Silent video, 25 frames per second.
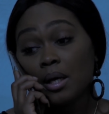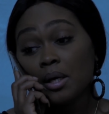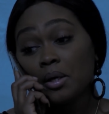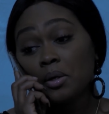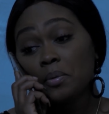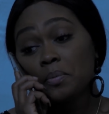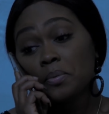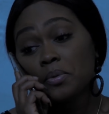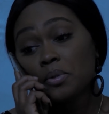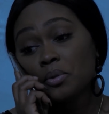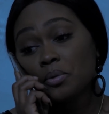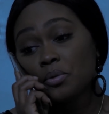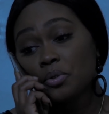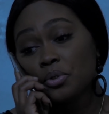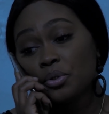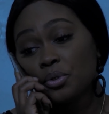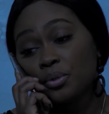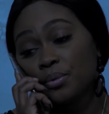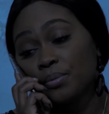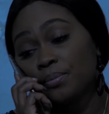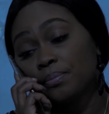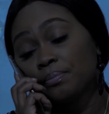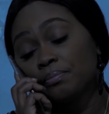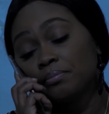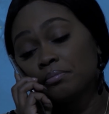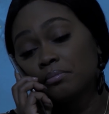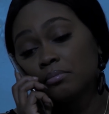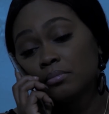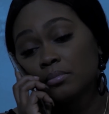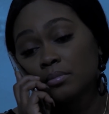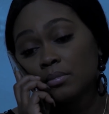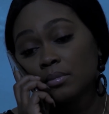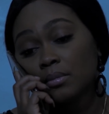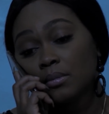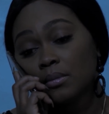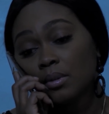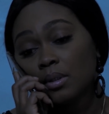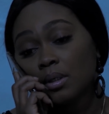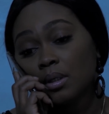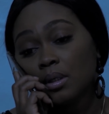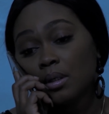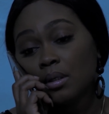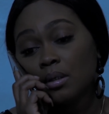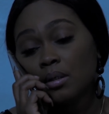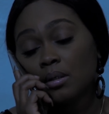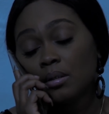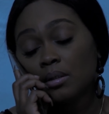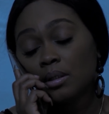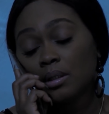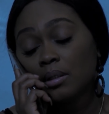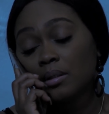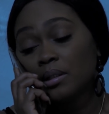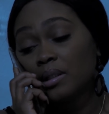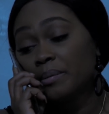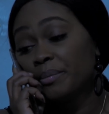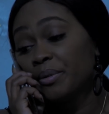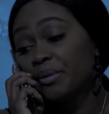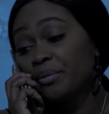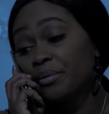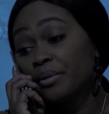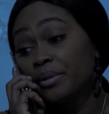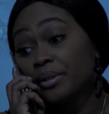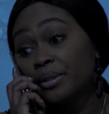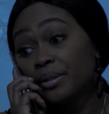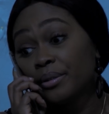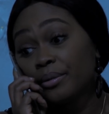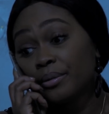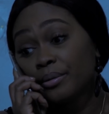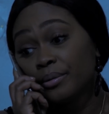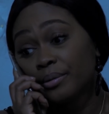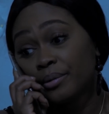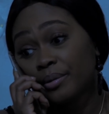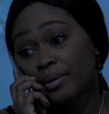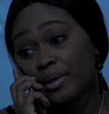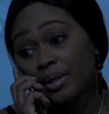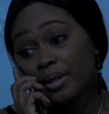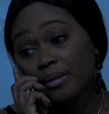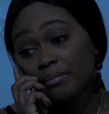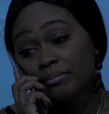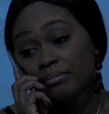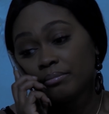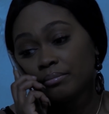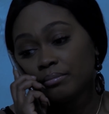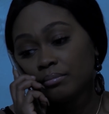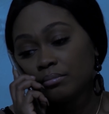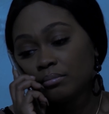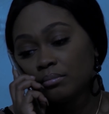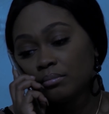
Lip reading: I hope so too. Now let me run along, okay?